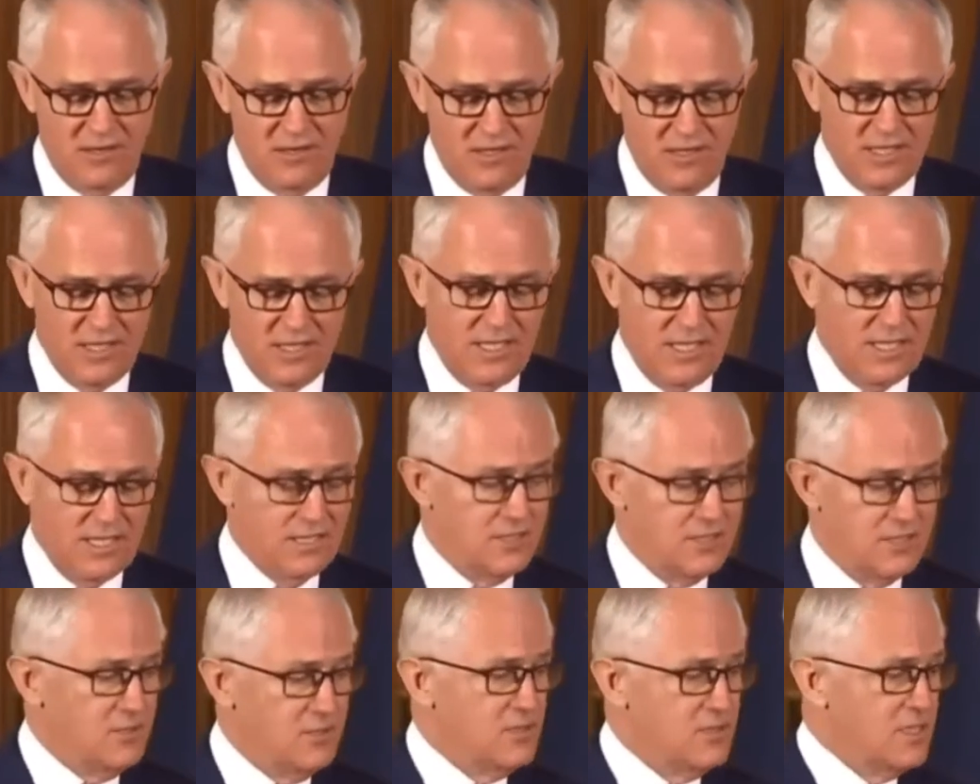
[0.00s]
And as
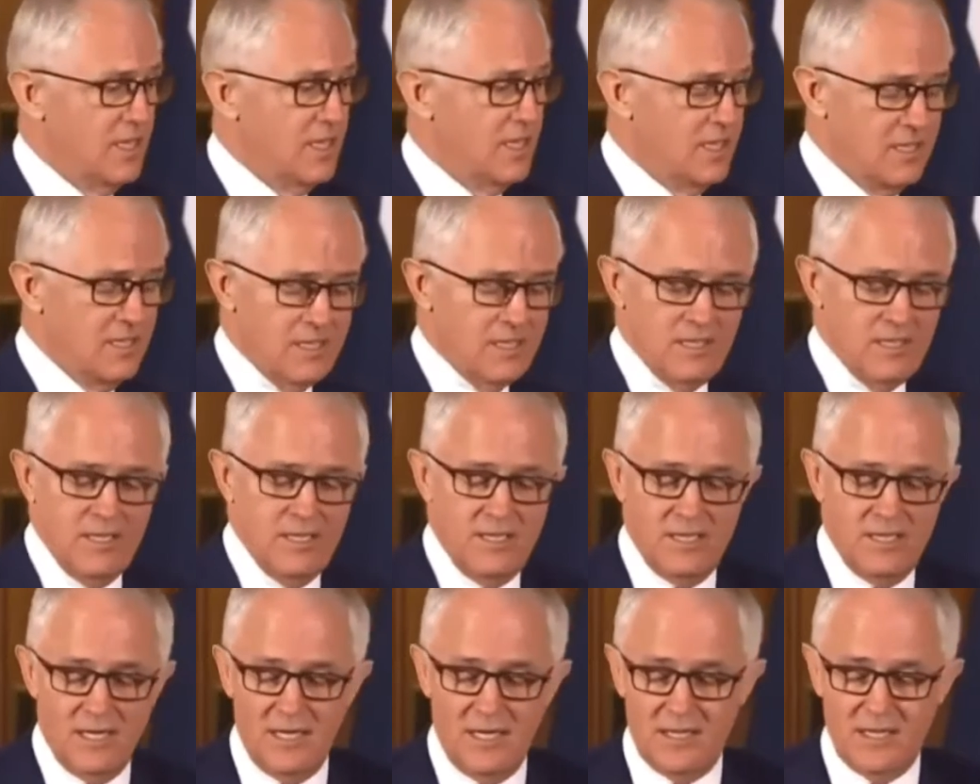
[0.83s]
you said,
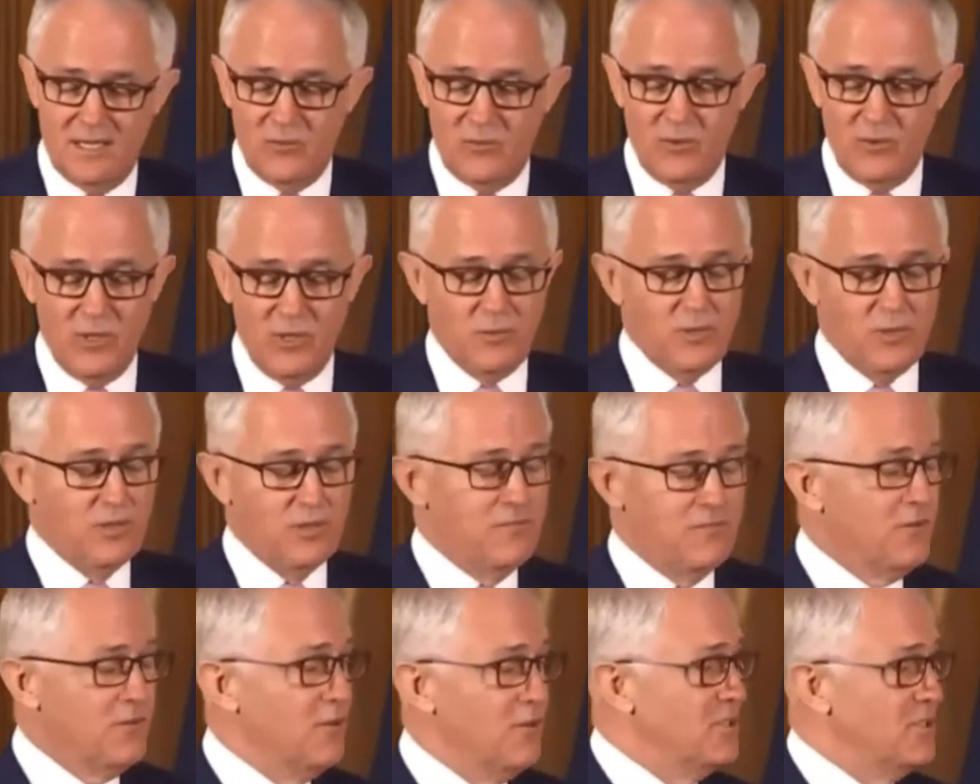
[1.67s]
I think we were the
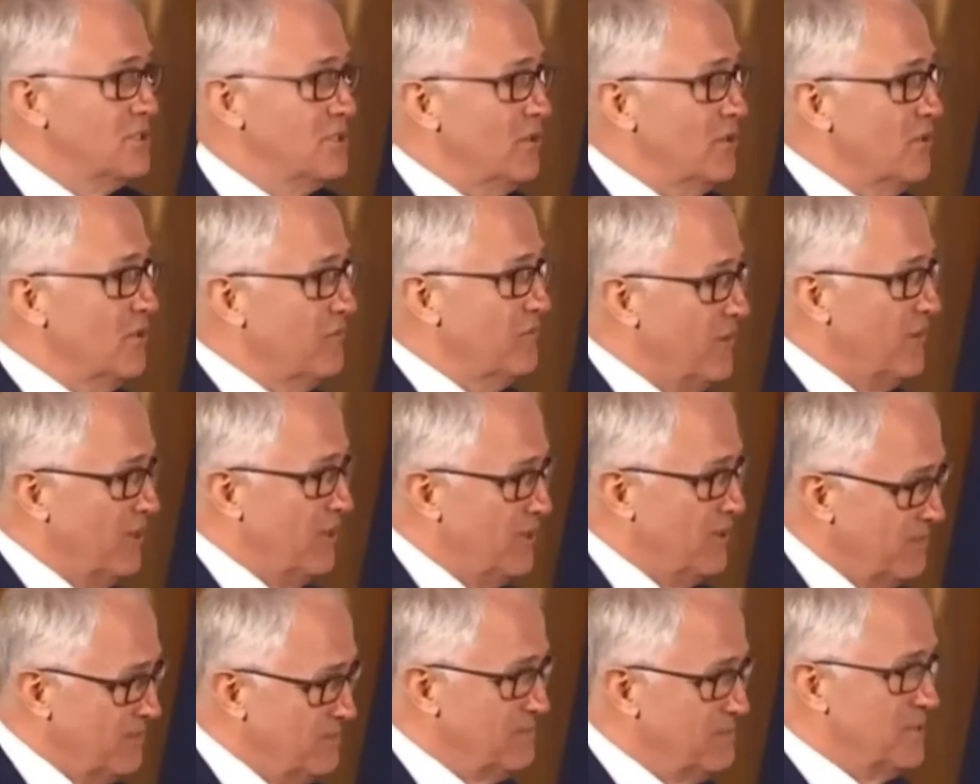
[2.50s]
first on the phone
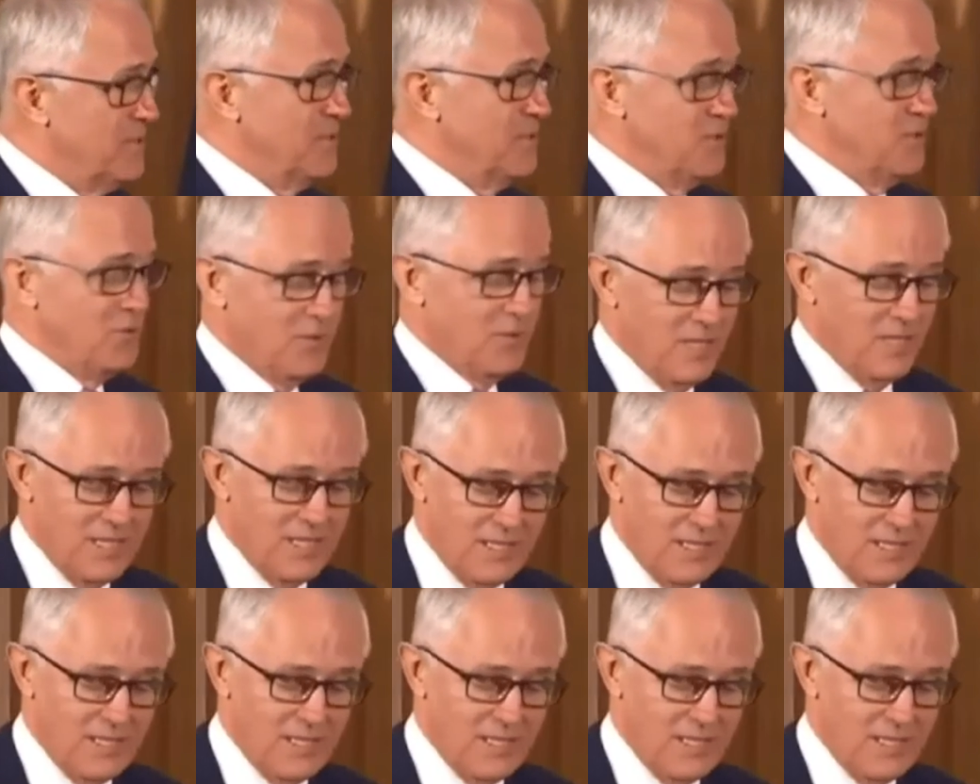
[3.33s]
to